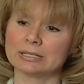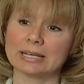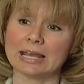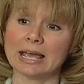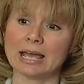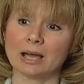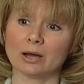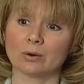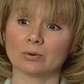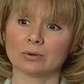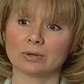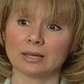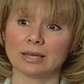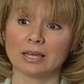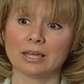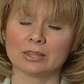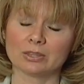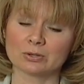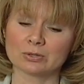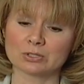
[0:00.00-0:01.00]
Now
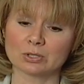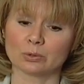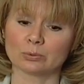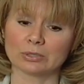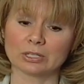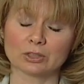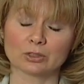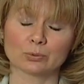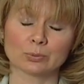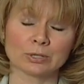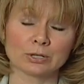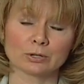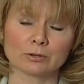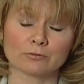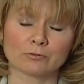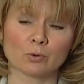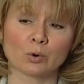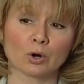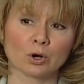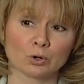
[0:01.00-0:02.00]
there's only three or
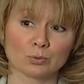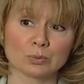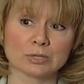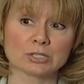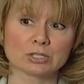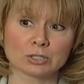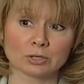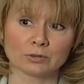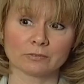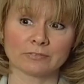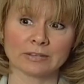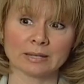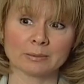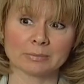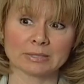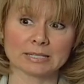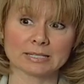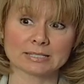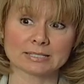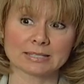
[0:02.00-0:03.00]
four original
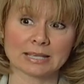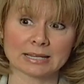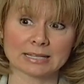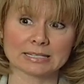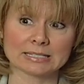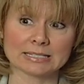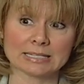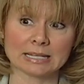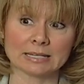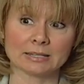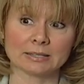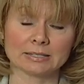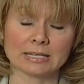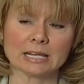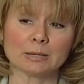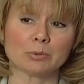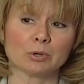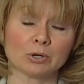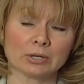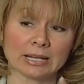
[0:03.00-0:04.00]
families that contain in the
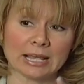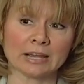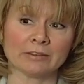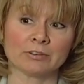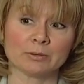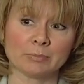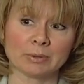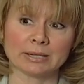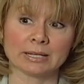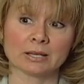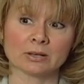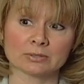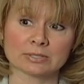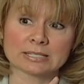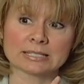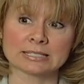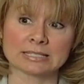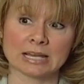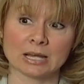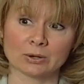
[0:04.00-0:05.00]
neighborhood. Everybody else
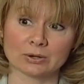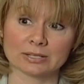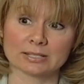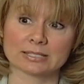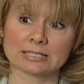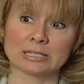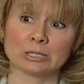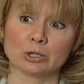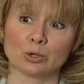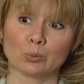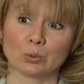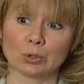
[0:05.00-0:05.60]
is now casino